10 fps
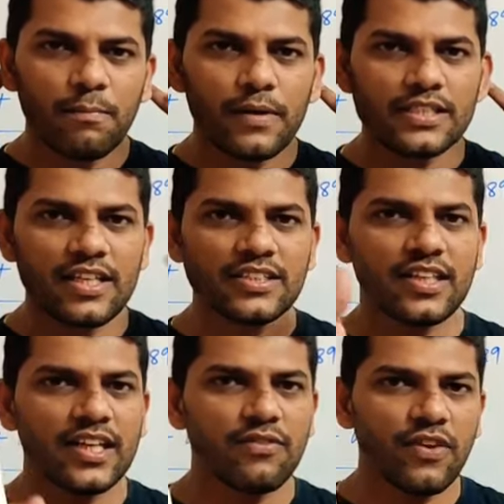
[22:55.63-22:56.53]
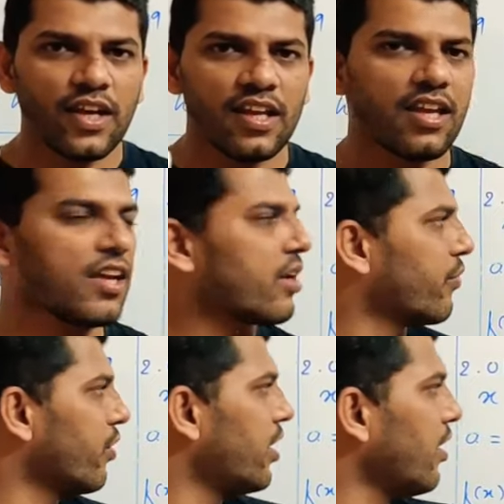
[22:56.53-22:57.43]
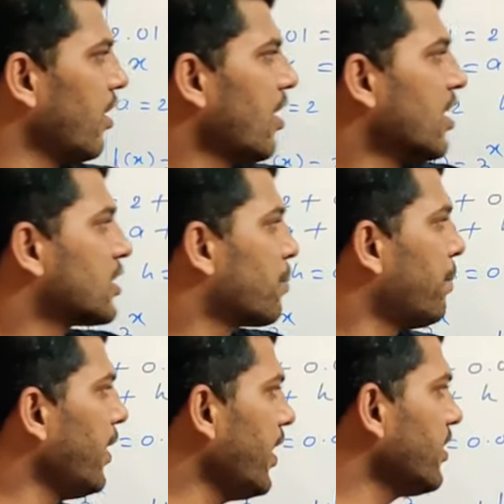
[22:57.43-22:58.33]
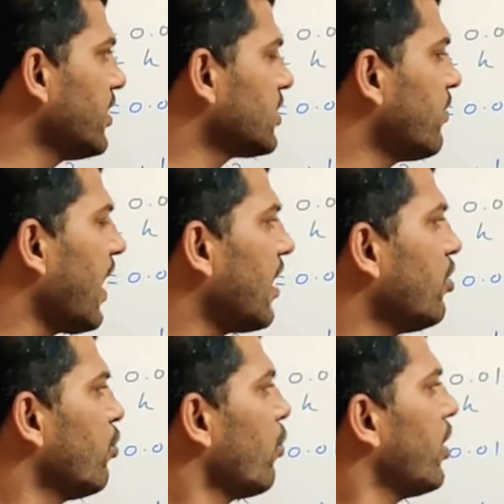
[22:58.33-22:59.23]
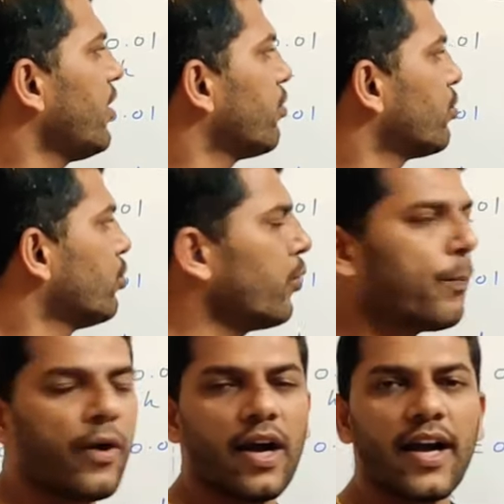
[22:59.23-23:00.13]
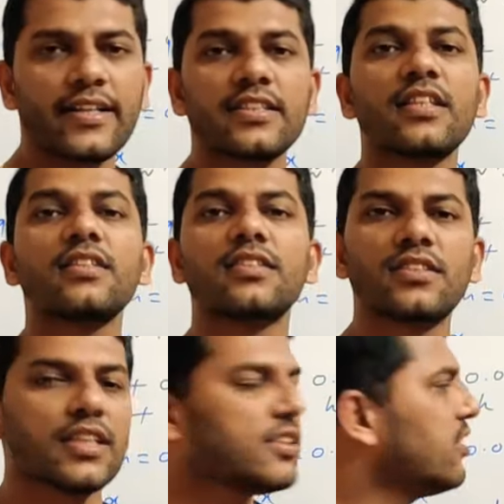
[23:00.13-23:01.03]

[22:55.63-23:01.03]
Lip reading: Please listen it very carefully. Split this value into two parts such